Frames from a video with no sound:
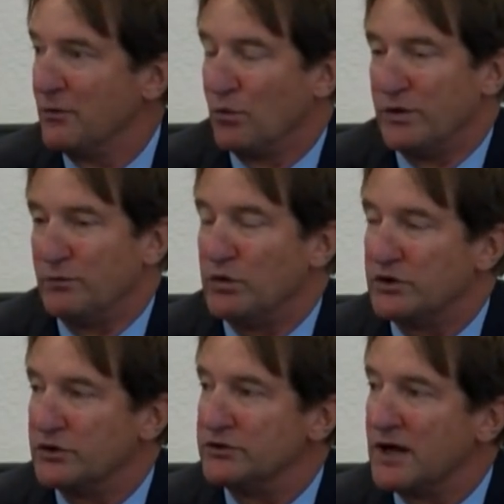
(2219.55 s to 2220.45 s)
we, we
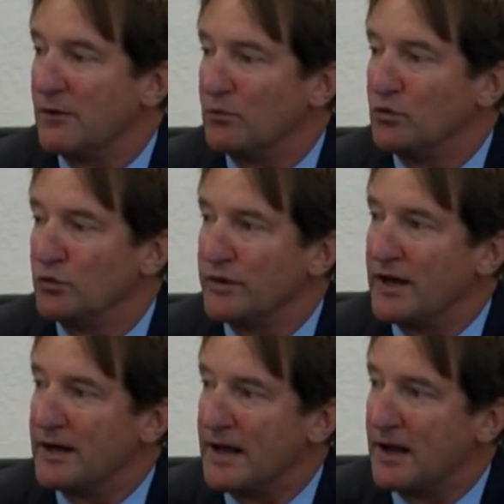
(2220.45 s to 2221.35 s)
could not rule
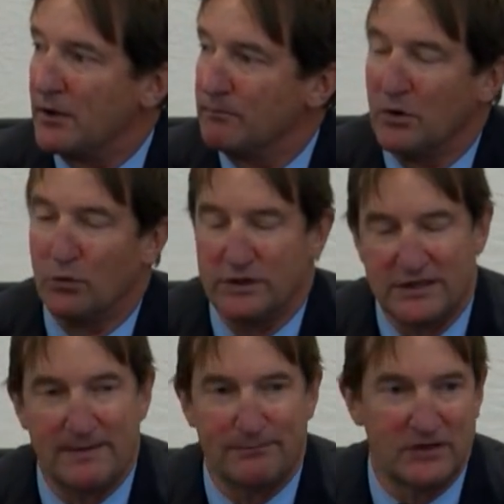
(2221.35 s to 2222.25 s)
that out, but we
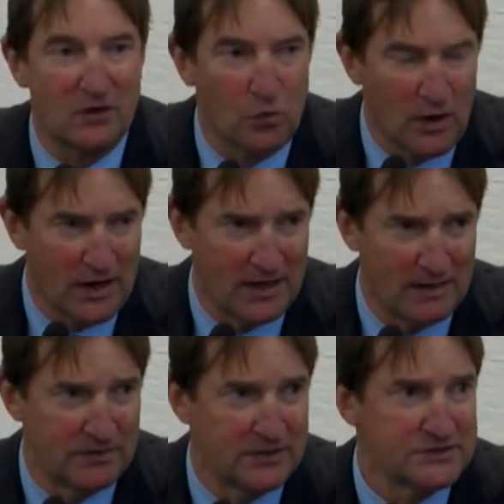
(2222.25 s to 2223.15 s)
kept it
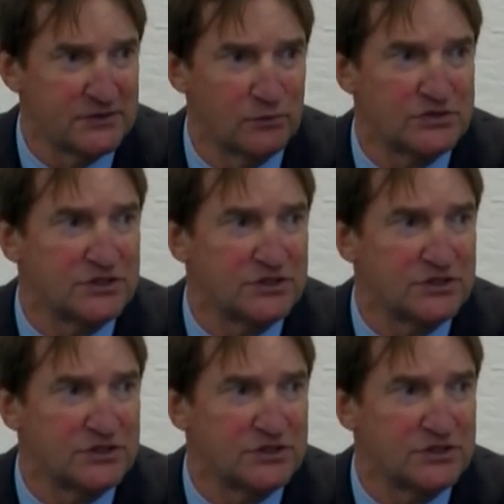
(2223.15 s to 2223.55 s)
quiet because it was